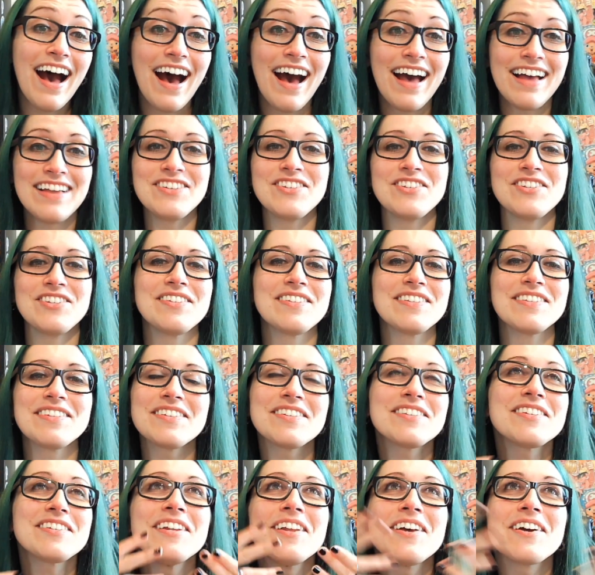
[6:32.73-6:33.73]
And
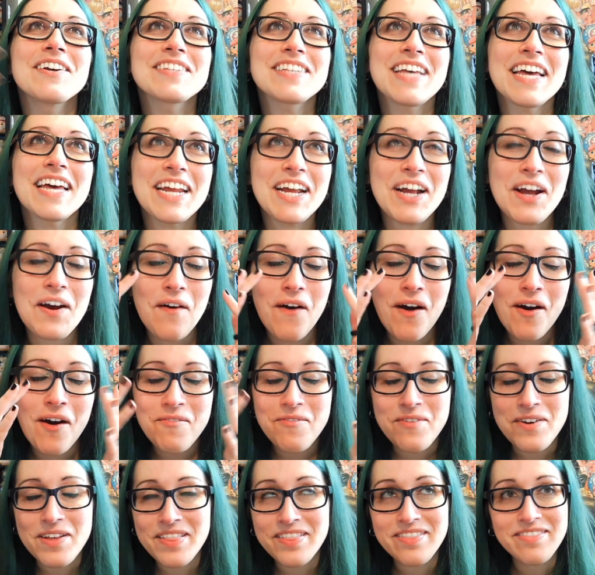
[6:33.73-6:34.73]
she looks at it go
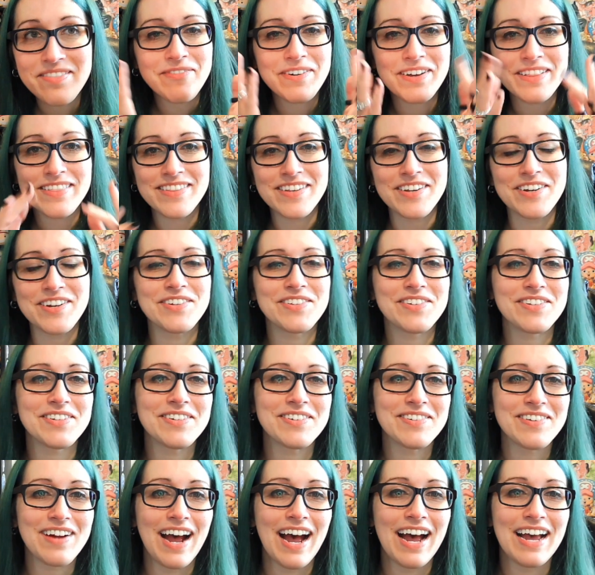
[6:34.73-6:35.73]
up with tears in
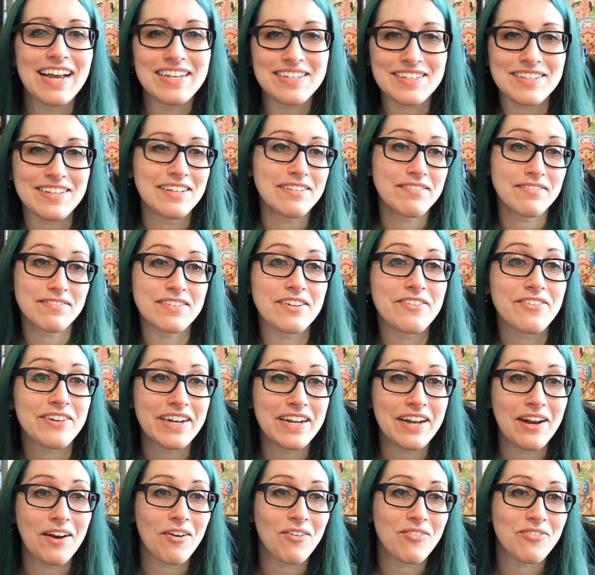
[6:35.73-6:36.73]
her eyes and
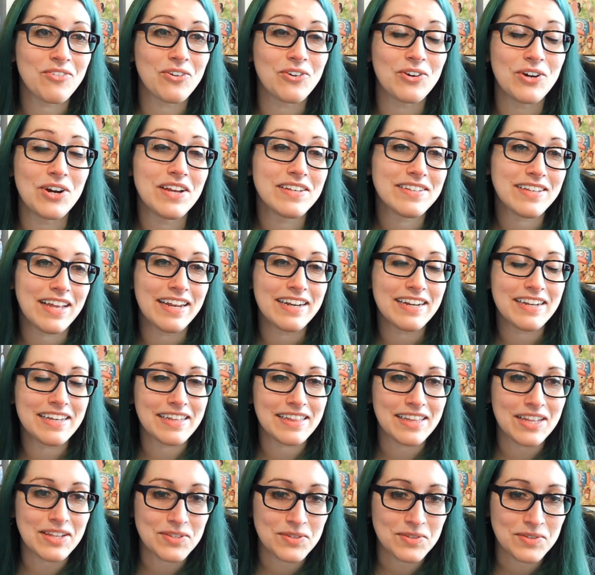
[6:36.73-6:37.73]
grinning, of course. And
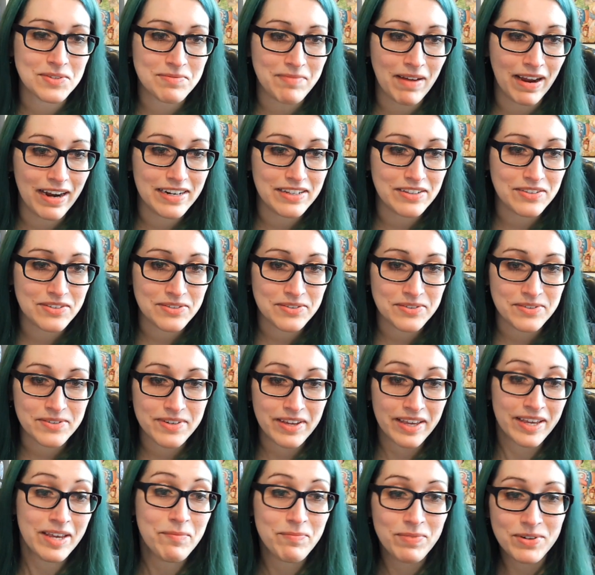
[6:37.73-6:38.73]
Hitetsu smiling too.
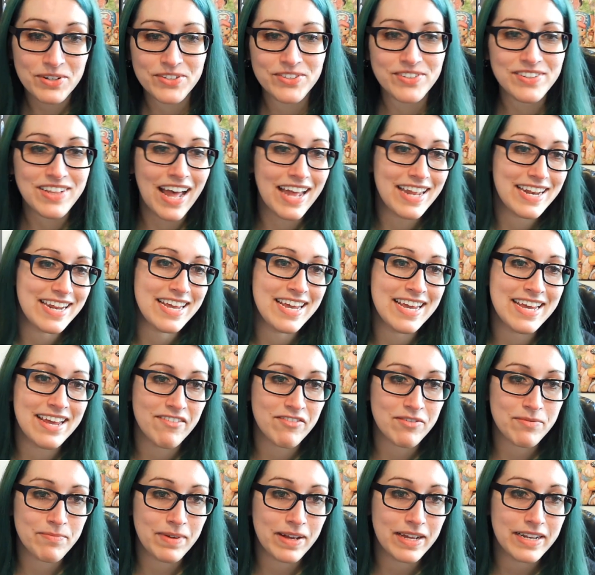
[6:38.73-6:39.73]
"Keep her steady,
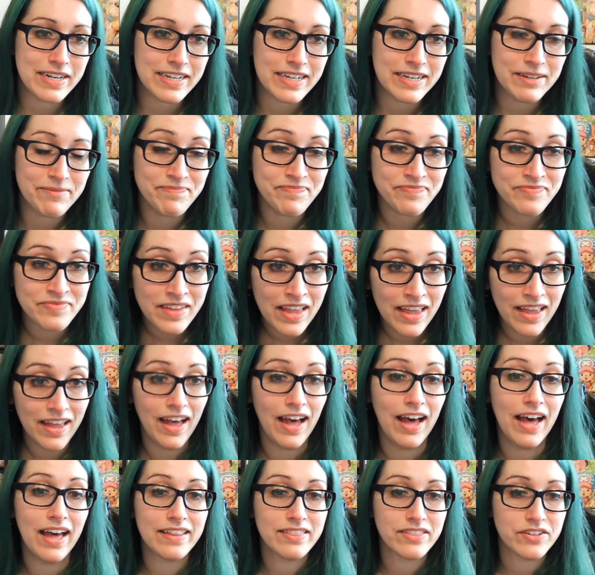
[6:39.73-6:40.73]
everybody."
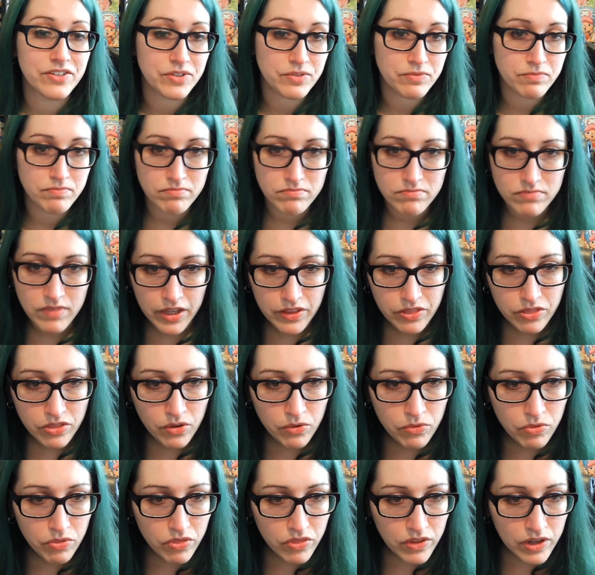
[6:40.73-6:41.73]
And there's, I
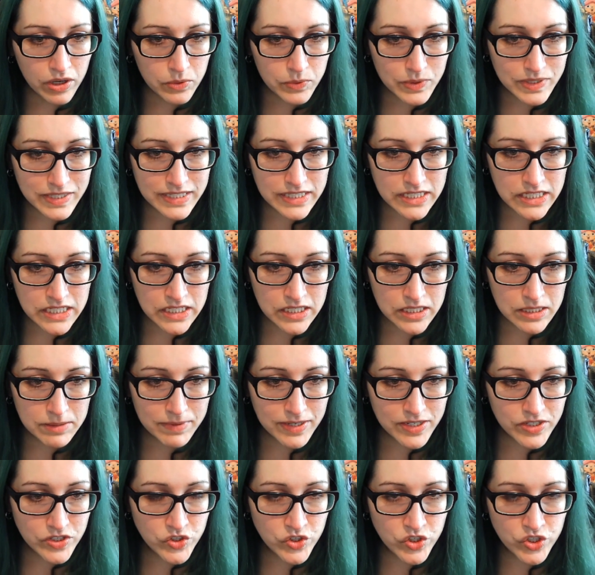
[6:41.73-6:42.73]
don't think we see any
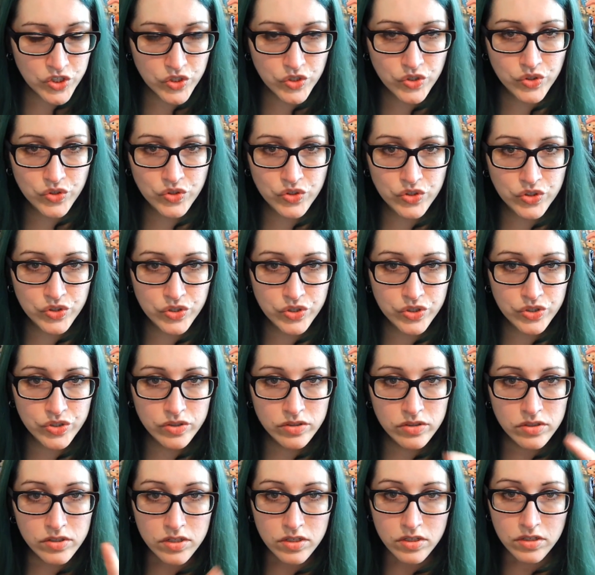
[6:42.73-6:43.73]
messages because they're
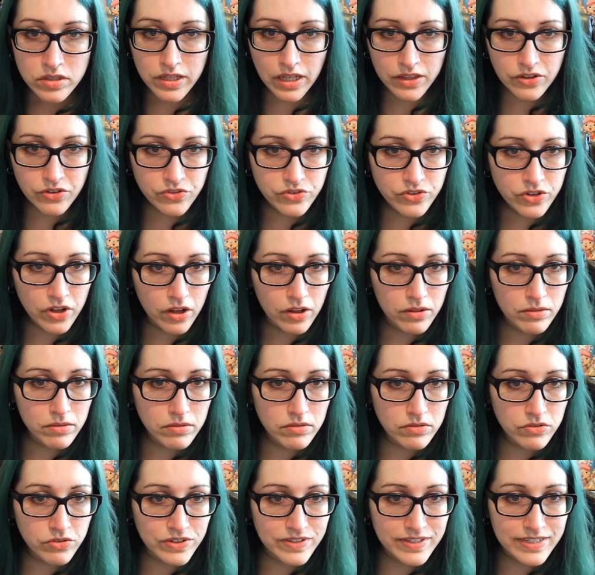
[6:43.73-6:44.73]
not
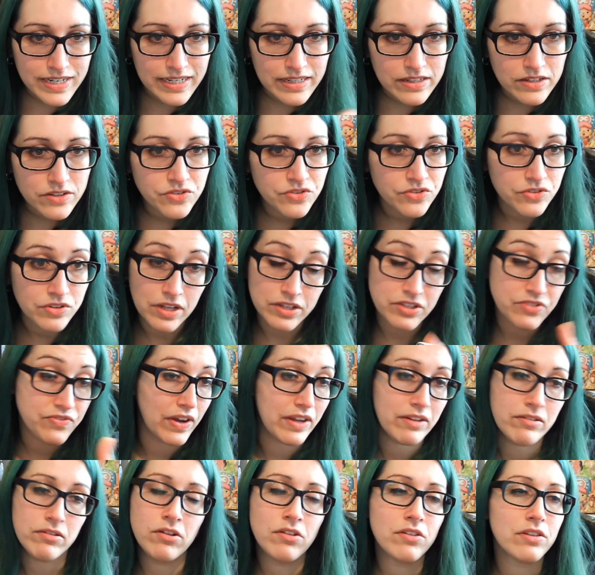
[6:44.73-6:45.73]
translated. So that's
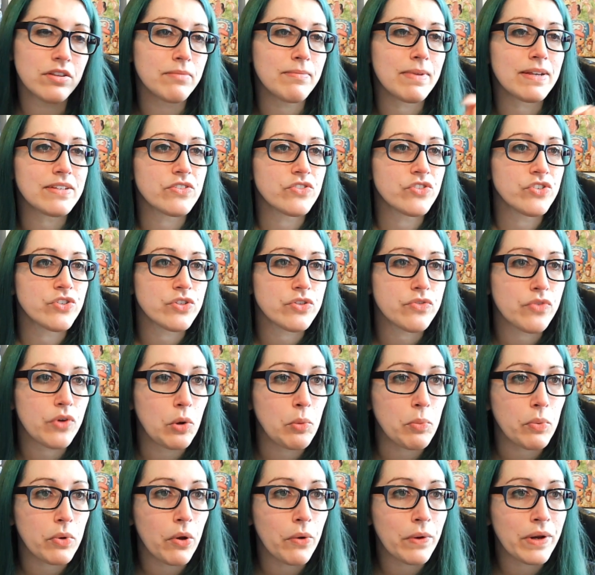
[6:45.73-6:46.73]
fine. All the messages of
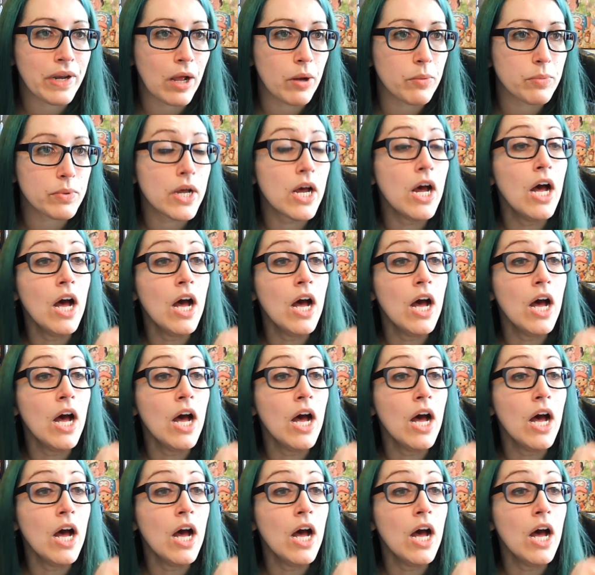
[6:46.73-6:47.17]
hope going up.